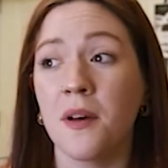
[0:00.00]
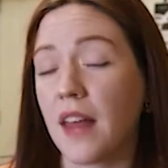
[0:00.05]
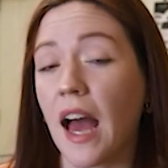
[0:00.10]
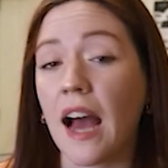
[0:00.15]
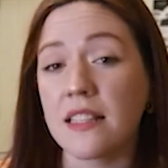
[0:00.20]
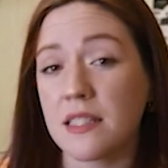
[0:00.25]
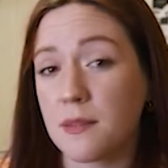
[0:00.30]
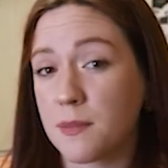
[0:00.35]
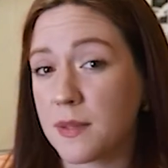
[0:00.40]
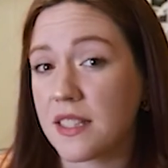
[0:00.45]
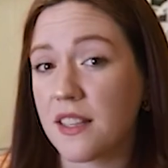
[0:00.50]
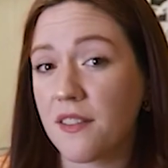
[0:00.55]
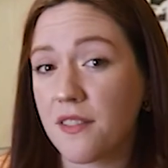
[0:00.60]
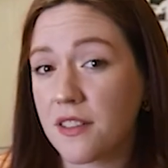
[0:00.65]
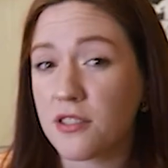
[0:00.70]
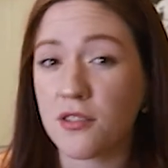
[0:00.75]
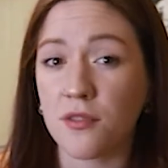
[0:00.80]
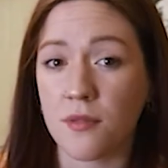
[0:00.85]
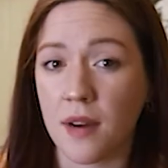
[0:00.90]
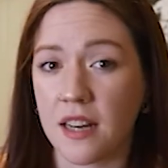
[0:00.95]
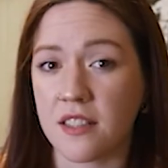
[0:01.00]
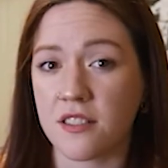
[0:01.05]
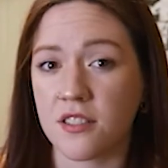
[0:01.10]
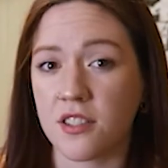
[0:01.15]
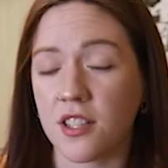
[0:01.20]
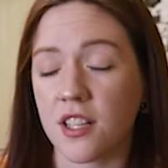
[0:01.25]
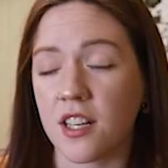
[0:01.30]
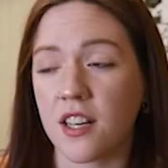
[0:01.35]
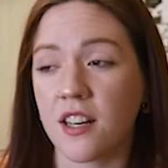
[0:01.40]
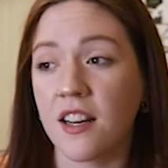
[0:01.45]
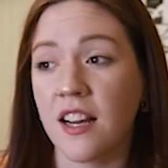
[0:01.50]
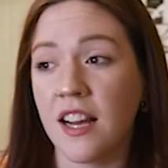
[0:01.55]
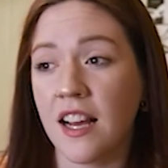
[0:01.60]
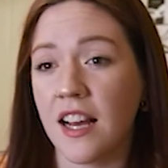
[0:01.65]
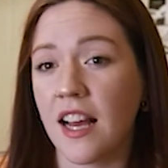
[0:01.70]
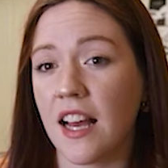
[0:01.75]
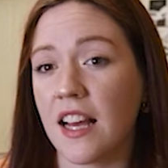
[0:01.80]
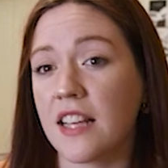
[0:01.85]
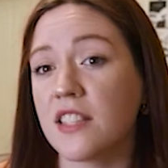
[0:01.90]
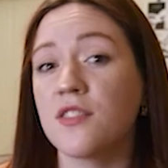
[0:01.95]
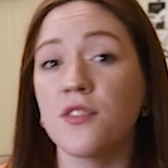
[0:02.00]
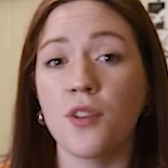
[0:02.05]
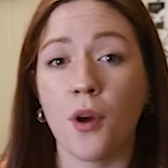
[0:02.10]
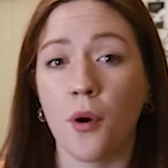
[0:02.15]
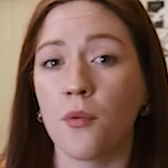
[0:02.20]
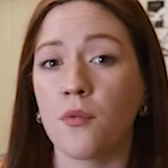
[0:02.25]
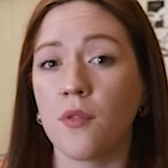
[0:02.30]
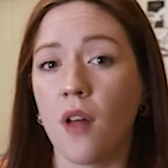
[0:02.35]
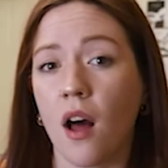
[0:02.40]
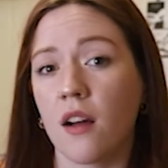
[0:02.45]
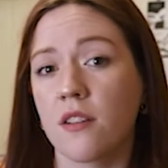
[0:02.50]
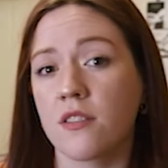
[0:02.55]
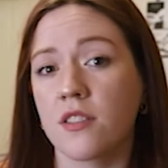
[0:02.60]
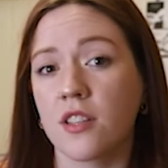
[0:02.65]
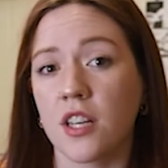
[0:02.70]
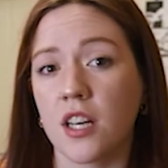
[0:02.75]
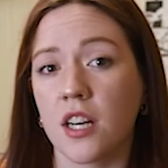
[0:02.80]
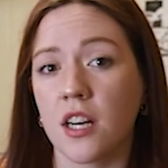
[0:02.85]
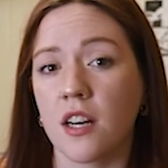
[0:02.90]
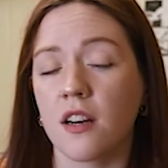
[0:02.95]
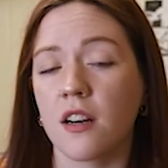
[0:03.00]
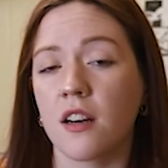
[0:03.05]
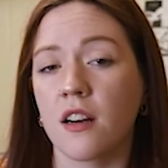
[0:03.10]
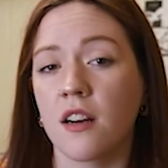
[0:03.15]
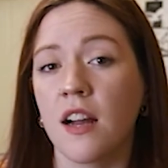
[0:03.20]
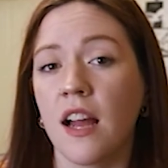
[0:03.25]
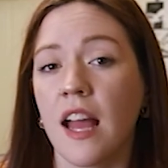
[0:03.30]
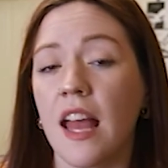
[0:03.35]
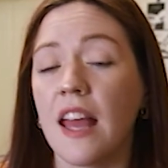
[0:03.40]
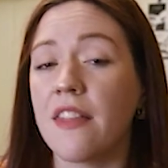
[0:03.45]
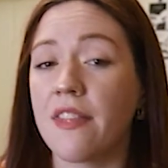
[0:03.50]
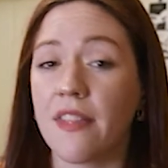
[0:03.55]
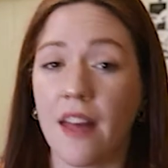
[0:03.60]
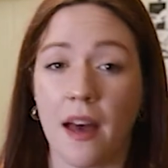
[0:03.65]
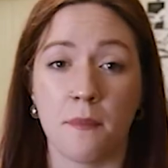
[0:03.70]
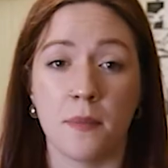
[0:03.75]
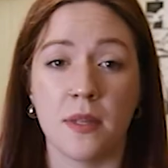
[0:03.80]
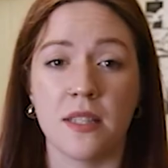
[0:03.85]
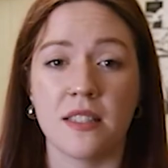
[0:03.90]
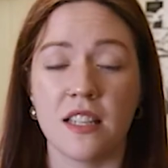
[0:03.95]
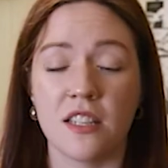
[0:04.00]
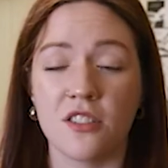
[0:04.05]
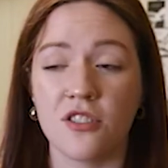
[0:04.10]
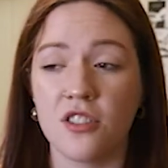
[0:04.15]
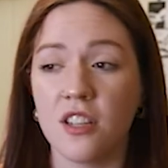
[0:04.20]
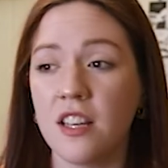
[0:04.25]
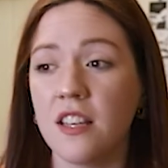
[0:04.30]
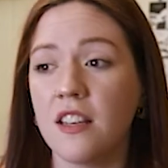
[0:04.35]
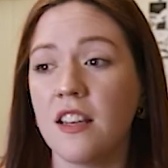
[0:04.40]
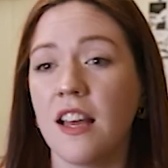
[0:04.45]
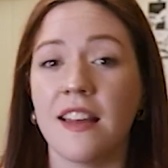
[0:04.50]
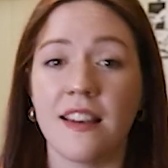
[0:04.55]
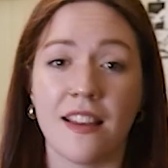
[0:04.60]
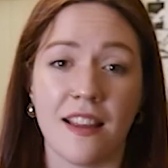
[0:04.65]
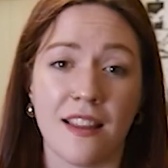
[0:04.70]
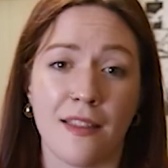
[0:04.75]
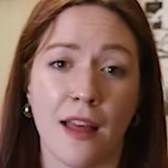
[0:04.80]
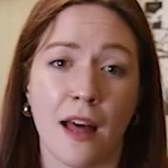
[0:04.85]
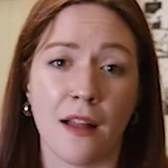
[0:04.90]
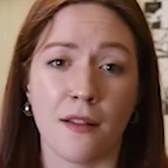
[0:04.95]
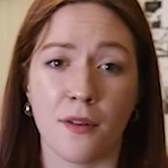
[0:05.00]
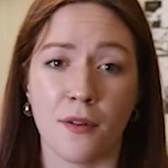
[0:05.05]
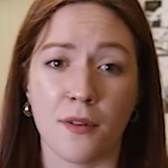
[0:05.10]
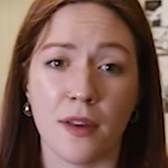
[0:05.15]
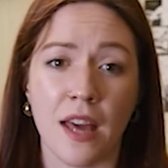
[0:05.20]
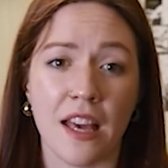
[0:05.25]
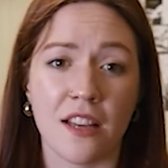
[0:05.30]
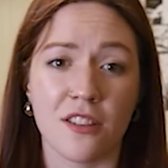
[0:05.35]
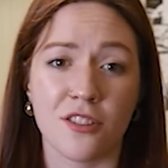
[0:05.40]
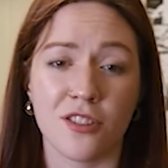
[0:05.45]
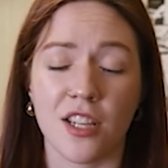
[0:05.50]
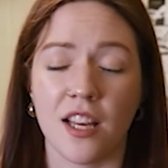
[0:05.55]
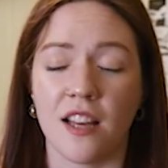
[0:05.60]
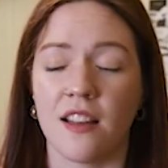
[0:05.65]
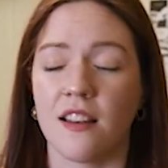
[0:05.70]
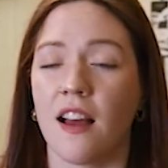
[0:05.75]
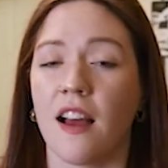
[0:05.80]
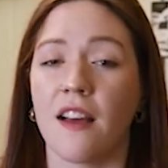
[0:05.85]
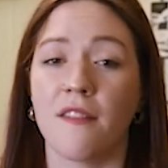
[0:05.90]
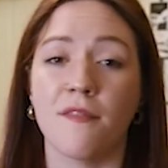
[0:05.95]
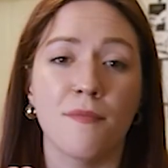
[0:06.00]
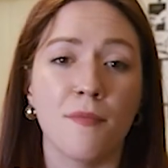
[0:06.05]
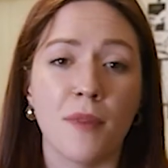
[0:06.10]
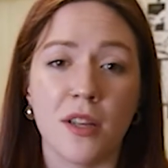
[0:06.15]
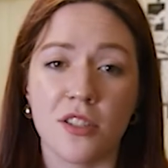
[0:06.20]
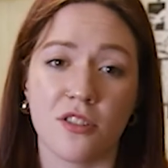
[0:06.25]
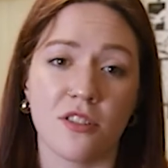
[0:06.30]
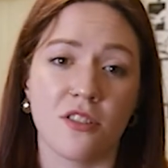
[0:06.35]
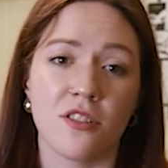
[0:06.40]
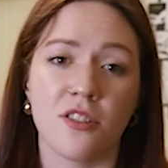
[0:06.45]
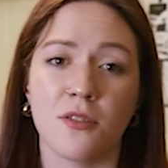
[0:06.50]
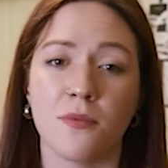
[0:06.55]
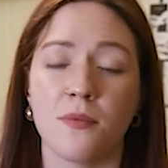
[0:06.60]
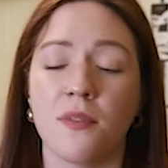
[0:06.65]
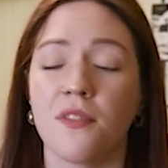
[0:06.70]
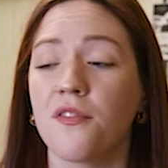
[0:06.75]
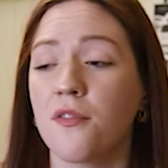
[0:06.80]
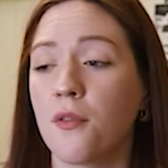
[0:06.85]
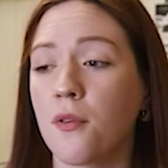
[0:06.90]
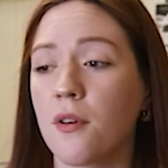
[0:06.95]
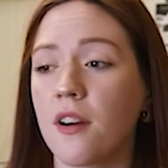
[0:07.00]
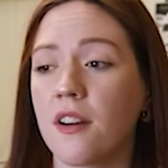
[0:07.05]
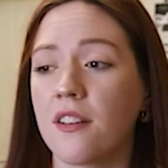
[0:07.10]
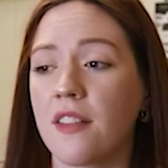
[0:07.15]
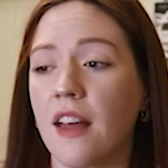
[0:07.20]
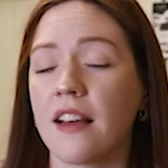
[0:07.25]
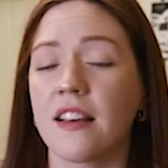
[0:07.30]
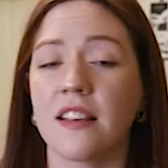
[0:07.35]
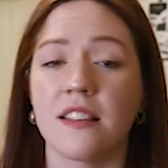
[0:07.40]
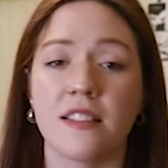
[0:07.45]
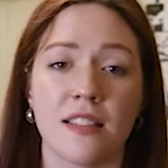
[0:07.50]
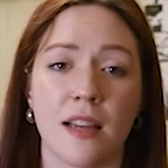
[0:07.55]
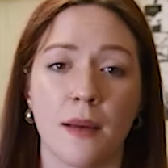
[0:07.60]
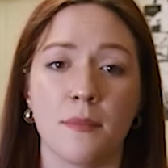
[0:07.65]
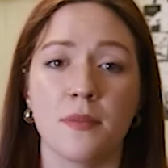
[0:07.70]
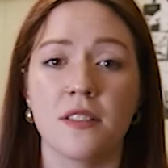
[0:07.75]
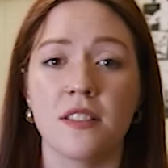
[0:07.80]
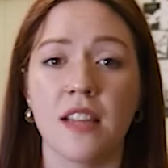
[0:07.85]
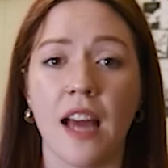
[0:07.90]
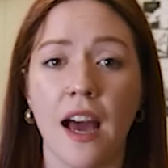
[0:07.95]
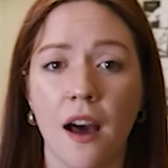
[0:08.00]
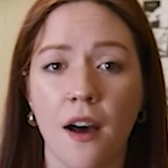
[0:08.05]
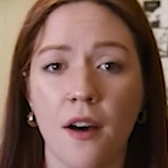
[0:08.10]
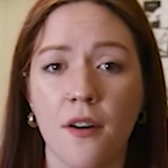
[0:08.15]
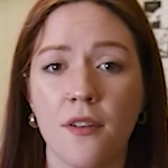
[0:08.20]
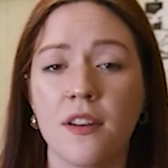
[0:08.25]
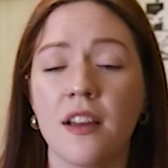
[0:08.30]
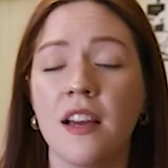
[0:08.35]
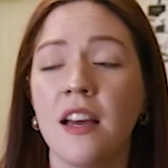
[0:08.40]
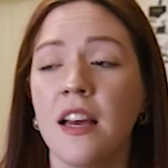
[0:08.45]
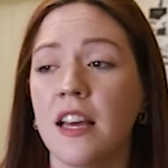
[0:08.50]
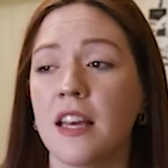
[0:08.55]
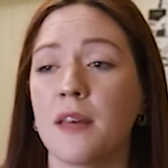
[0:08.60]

That specific director is no longer in that position and in that location. I've mentioned to you before that he stepped down.